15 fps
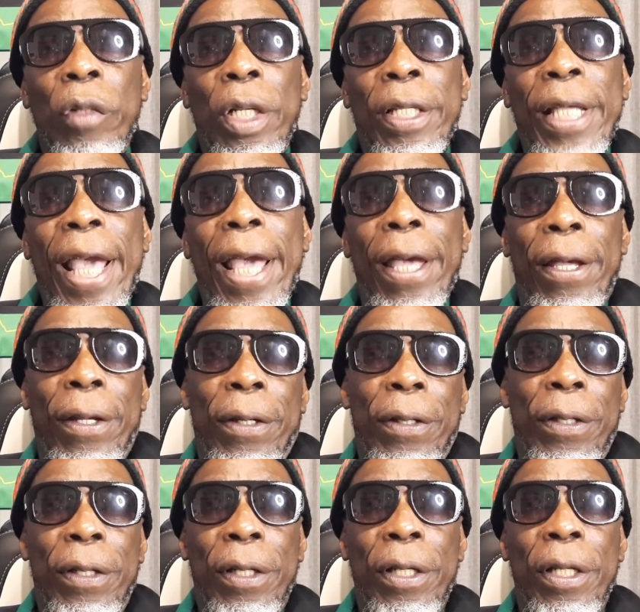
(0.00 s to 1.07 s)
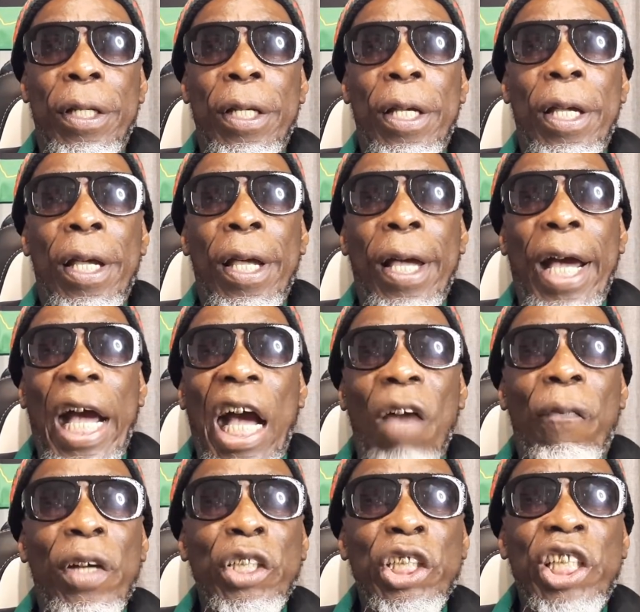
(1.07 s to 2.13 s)
Yeah.
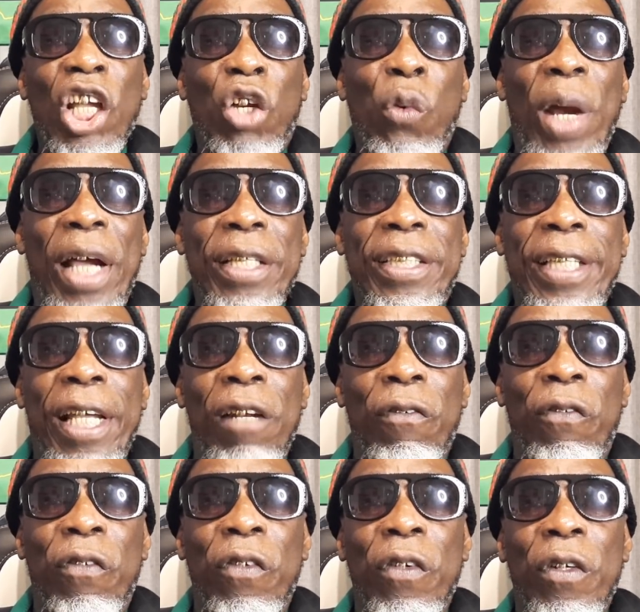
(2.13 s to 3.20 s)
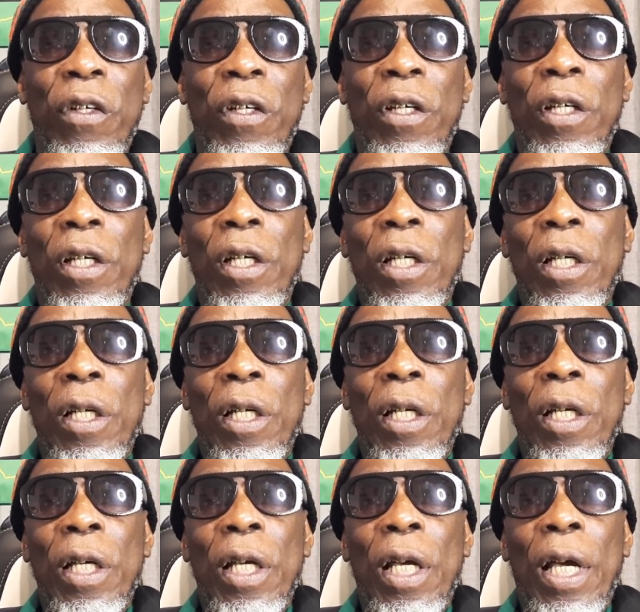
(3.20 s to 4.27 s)
After she take care of herself,
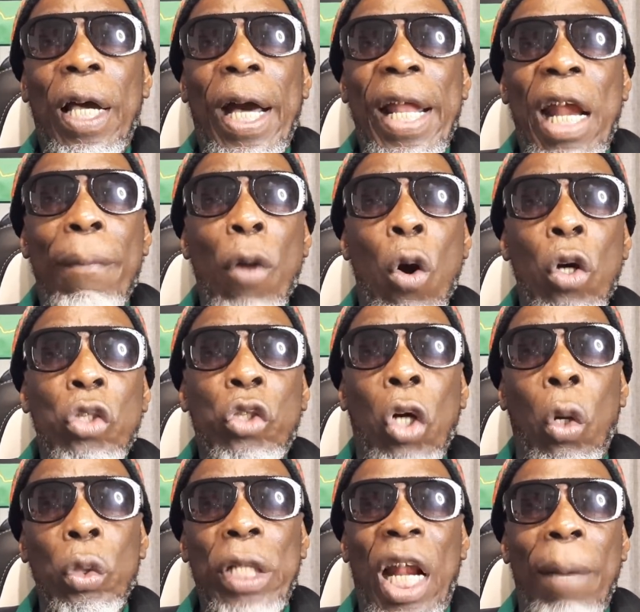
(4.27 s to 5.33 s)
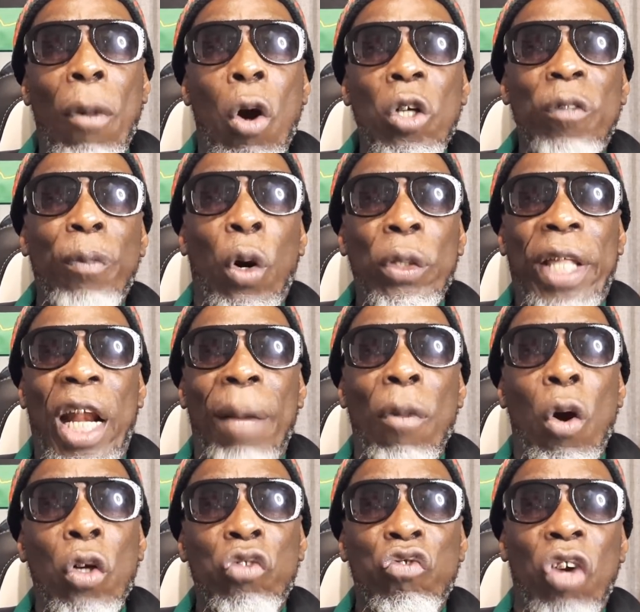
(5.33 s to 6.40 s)
and I bounce out, and I bounce out, and I
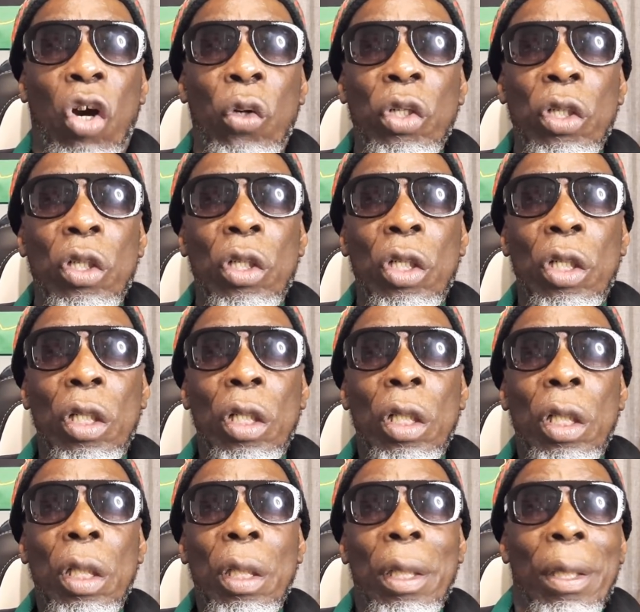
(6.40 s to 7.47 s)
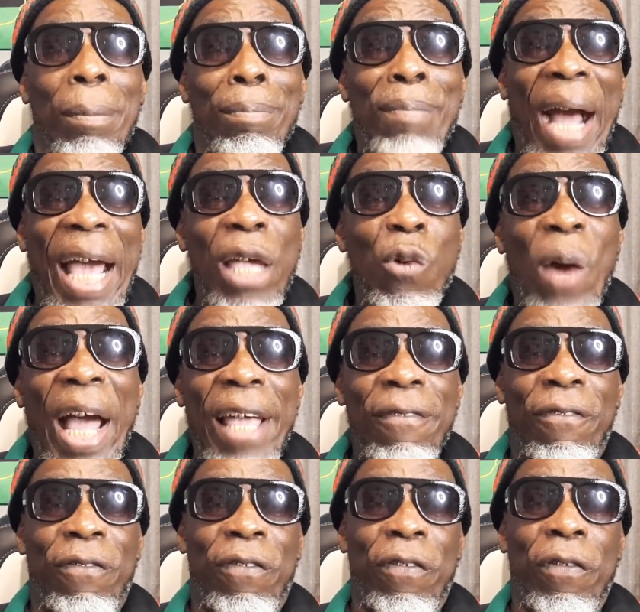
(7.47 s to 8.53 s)
bounce round, my
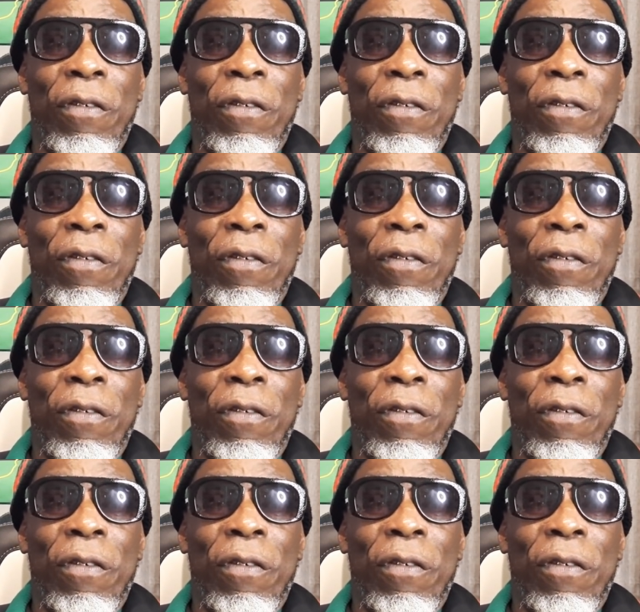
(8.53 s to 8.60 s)
wife